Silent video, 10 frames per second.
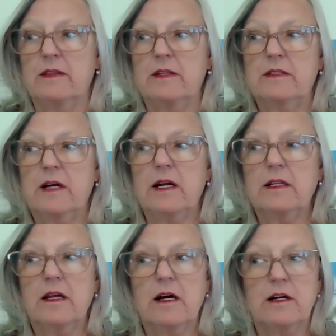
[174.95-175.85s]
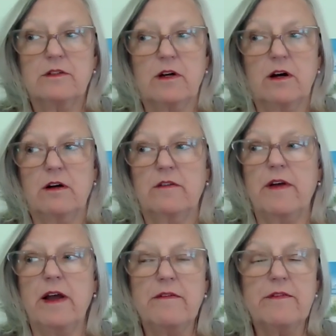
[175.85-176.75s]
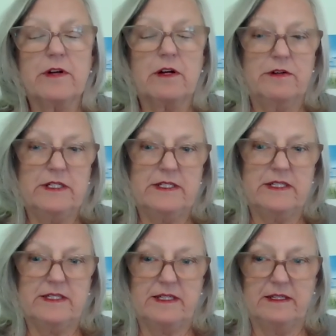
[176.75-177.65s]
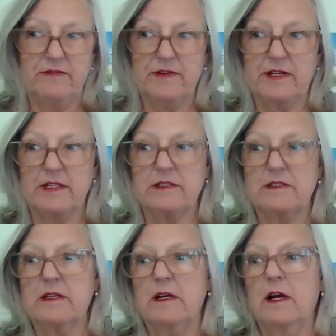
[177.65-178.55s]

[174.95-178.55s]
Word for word: The dialogues are of ever increasing significance